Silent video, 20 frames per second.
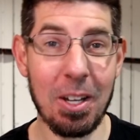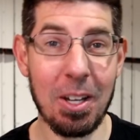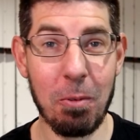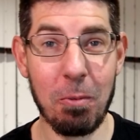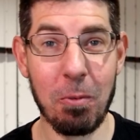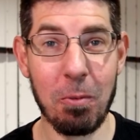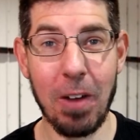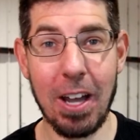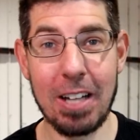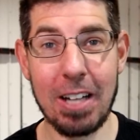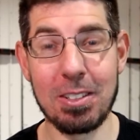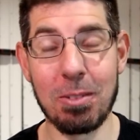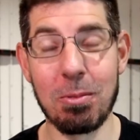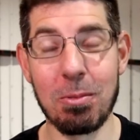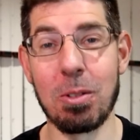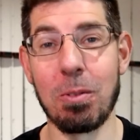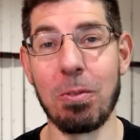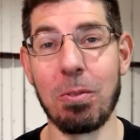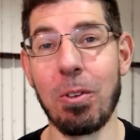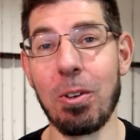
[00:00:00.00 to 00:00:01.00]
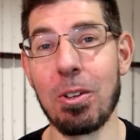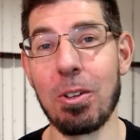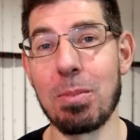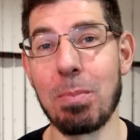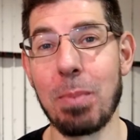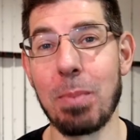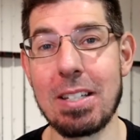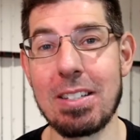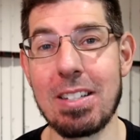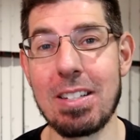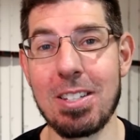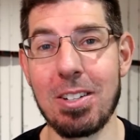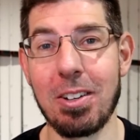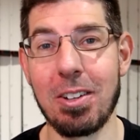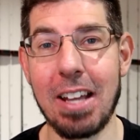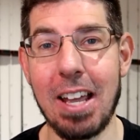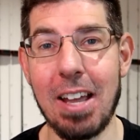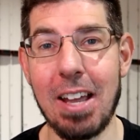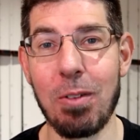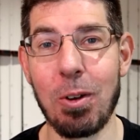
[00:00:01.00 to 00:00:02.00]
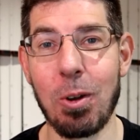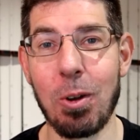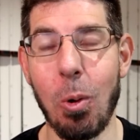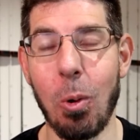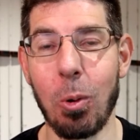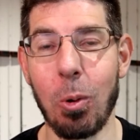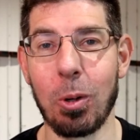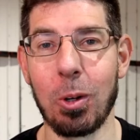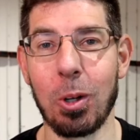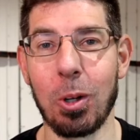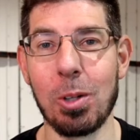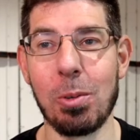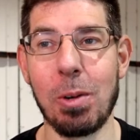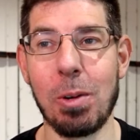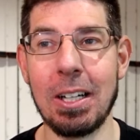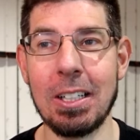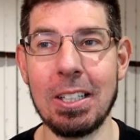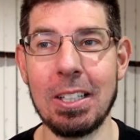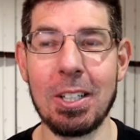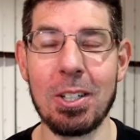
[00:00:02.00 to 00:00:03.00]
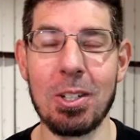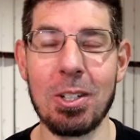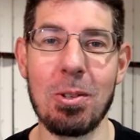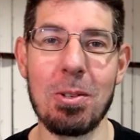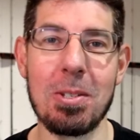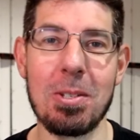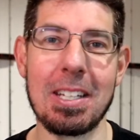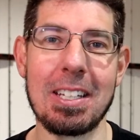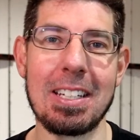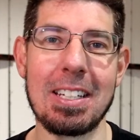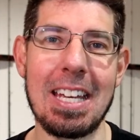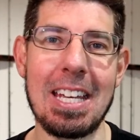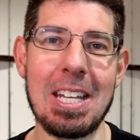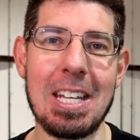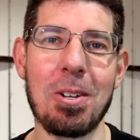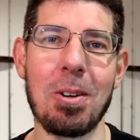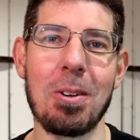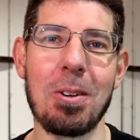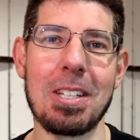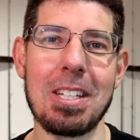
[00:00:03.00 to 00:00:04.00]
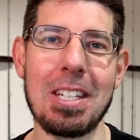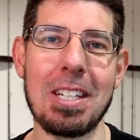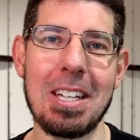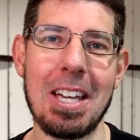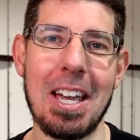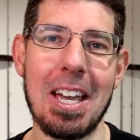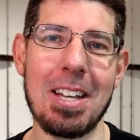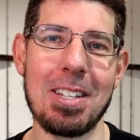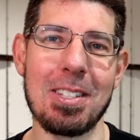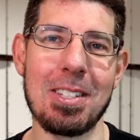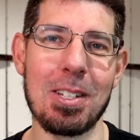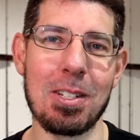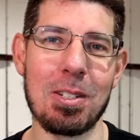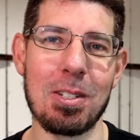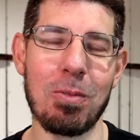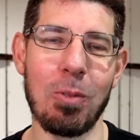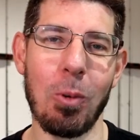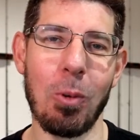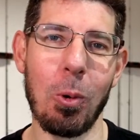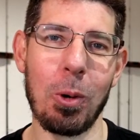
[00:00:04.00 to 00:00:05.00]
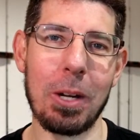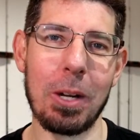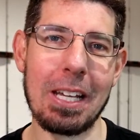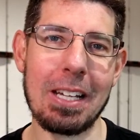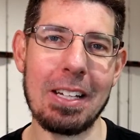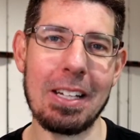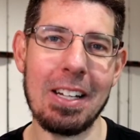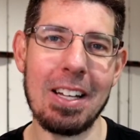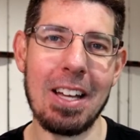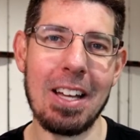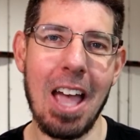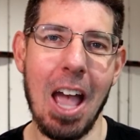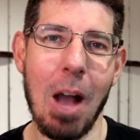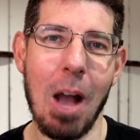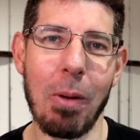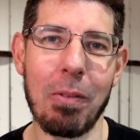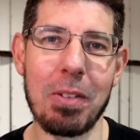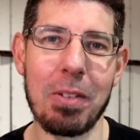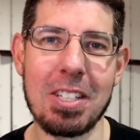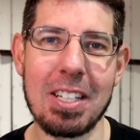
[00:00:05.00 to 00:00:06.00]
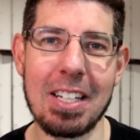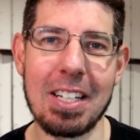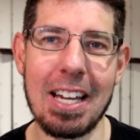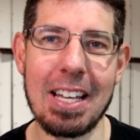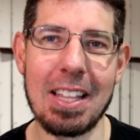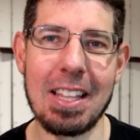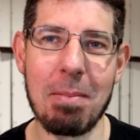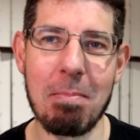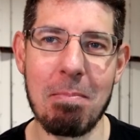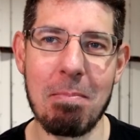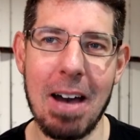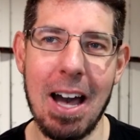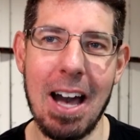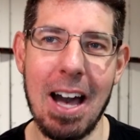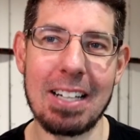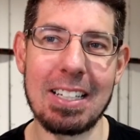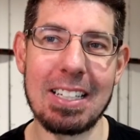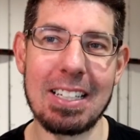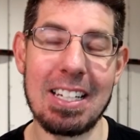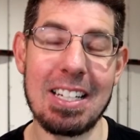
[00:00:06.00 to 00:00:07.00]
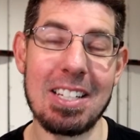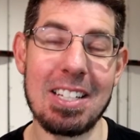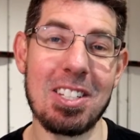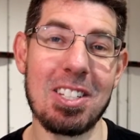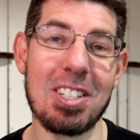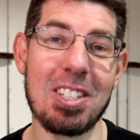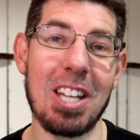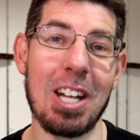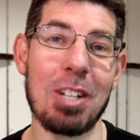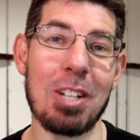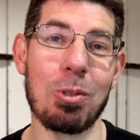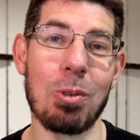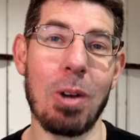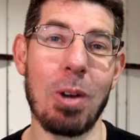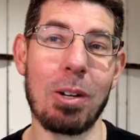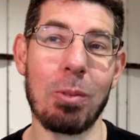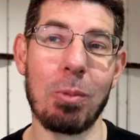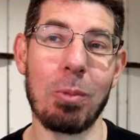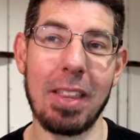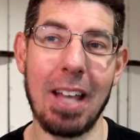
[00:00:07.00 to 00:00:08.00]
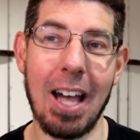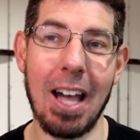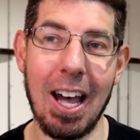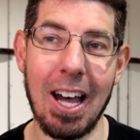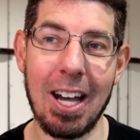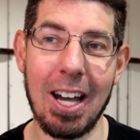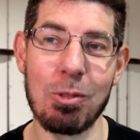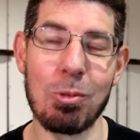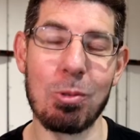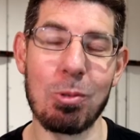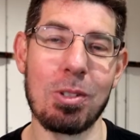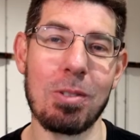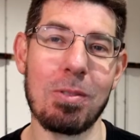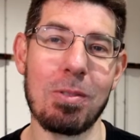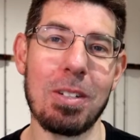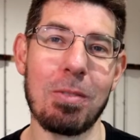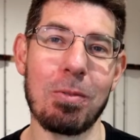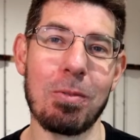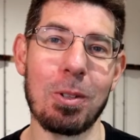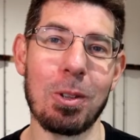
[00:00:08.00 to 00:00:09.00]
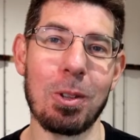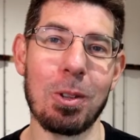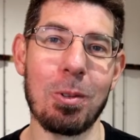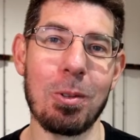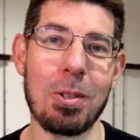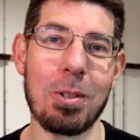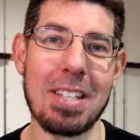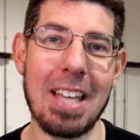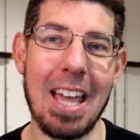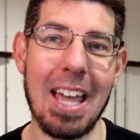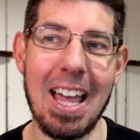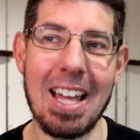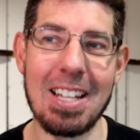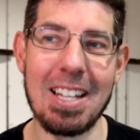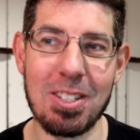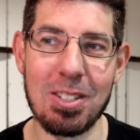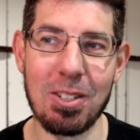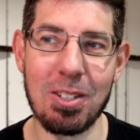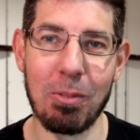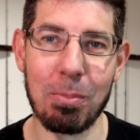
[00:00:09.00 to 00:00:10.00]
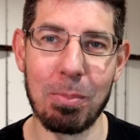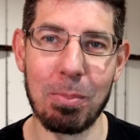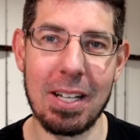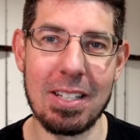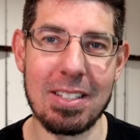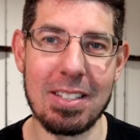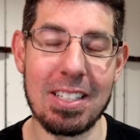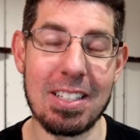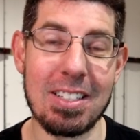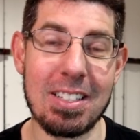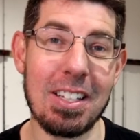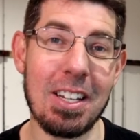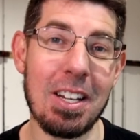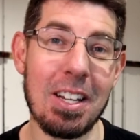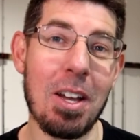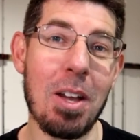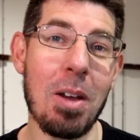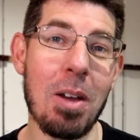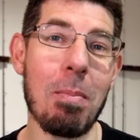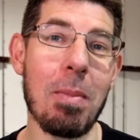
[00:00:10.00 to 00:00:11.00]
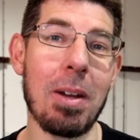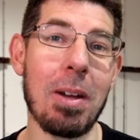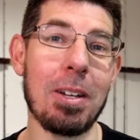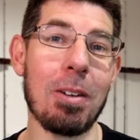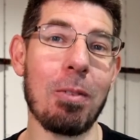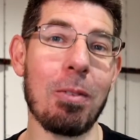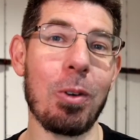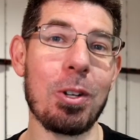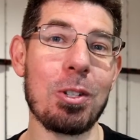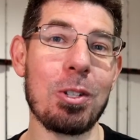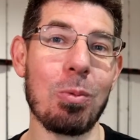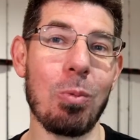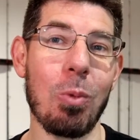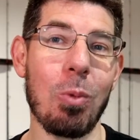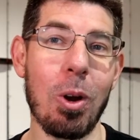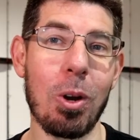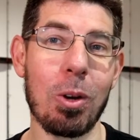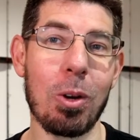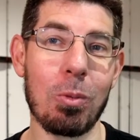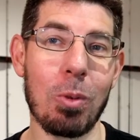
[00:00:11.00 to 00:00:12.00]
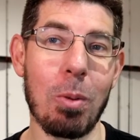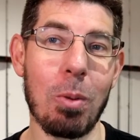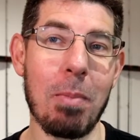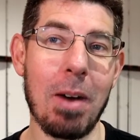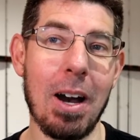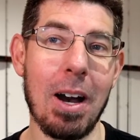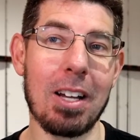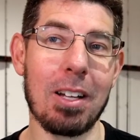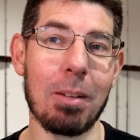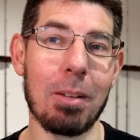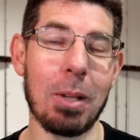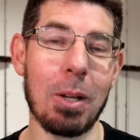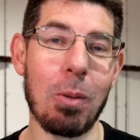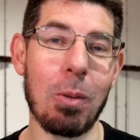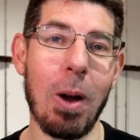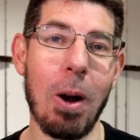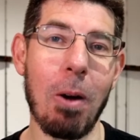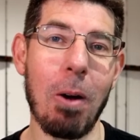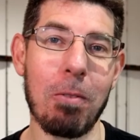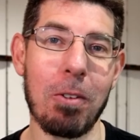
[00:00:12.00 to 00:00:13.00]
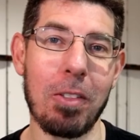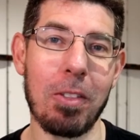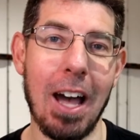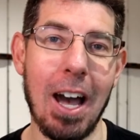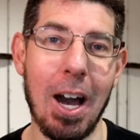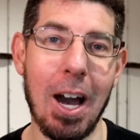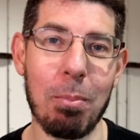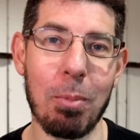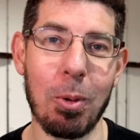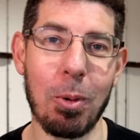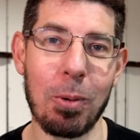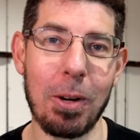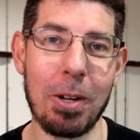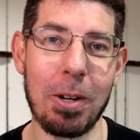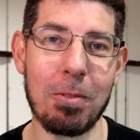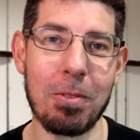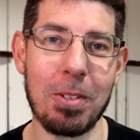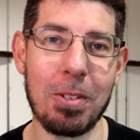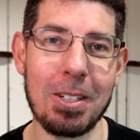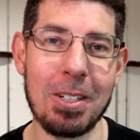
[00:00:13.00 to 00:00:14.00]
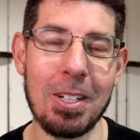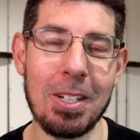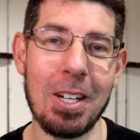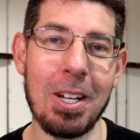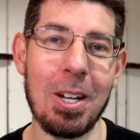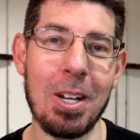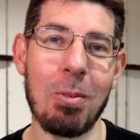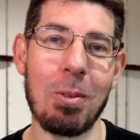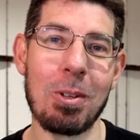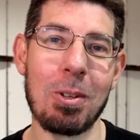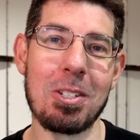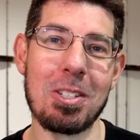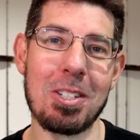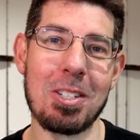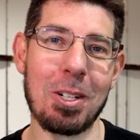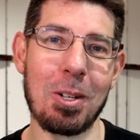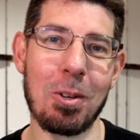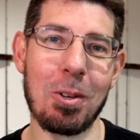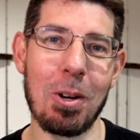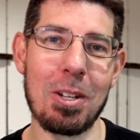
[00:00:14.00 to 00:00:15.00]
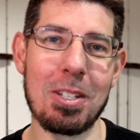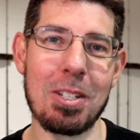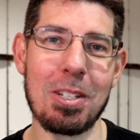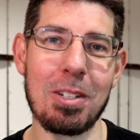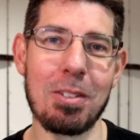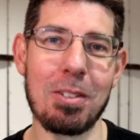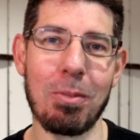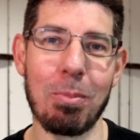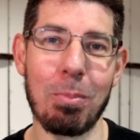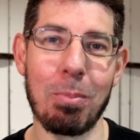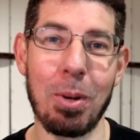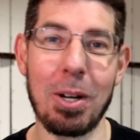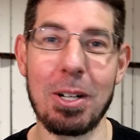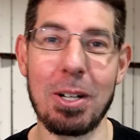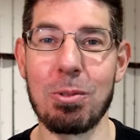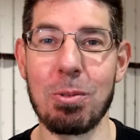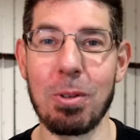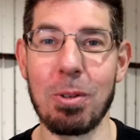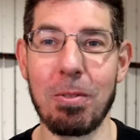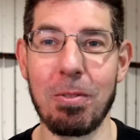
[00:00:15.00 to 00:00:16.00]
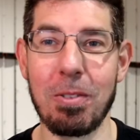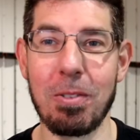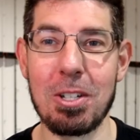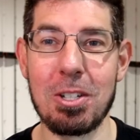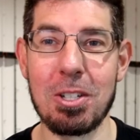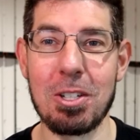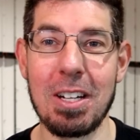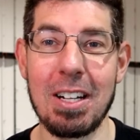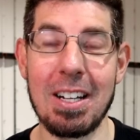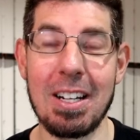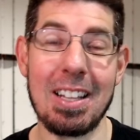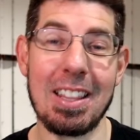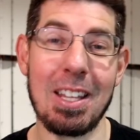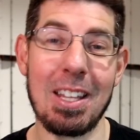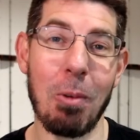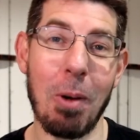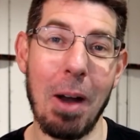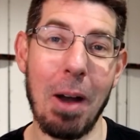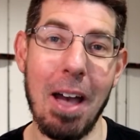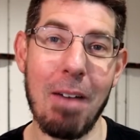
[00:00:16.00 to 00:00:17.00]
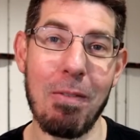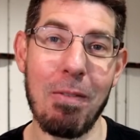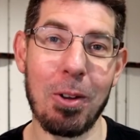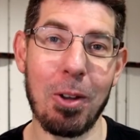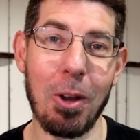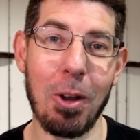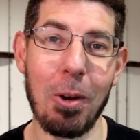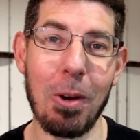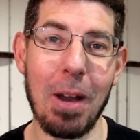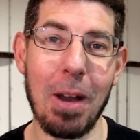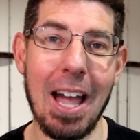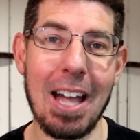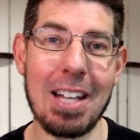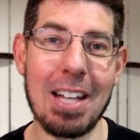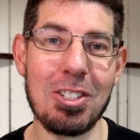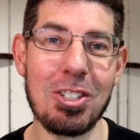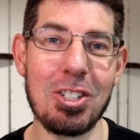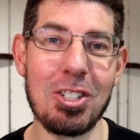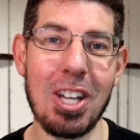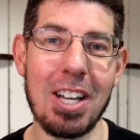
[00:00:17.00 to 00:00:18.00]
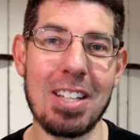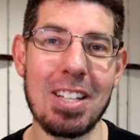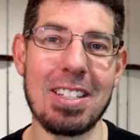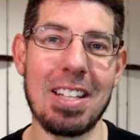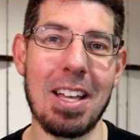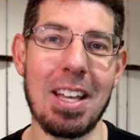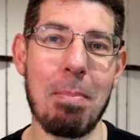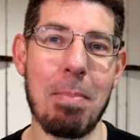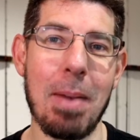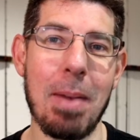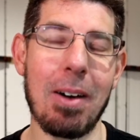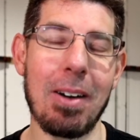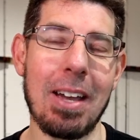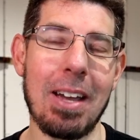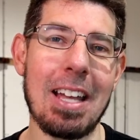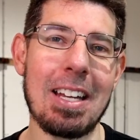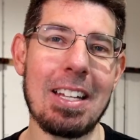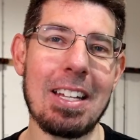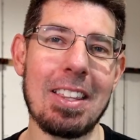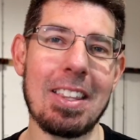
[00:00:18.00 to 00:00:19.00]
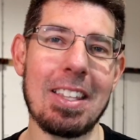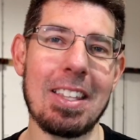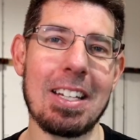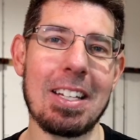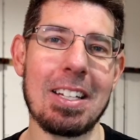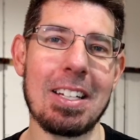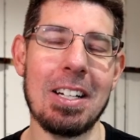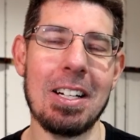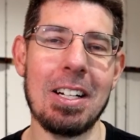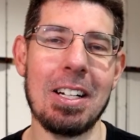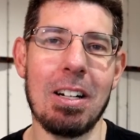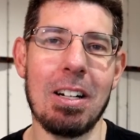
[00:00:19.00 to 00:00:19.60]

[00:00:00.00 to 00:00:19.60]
In fact, it was the first species that I ever caught on a lure using an EcoGear SX40. However, today the market is saturated with hundreds of different lures and soft plastics, many of which work remarkably well for the humble redfin, which is an aggressive predatory fish that will have a go at just about anything.